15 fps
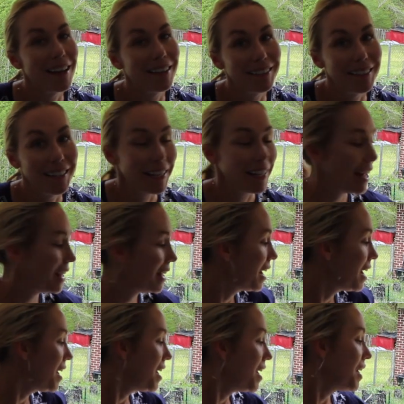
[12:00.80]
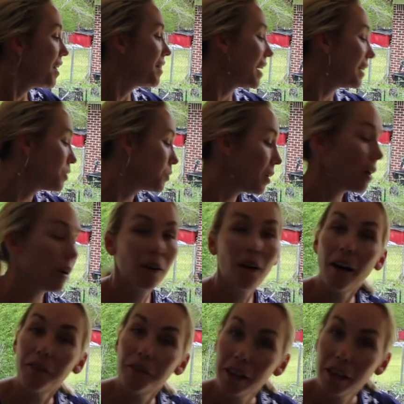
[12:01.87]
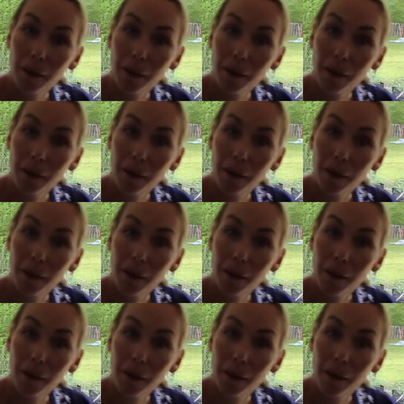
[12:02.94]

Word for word: that city, and that's where our coffee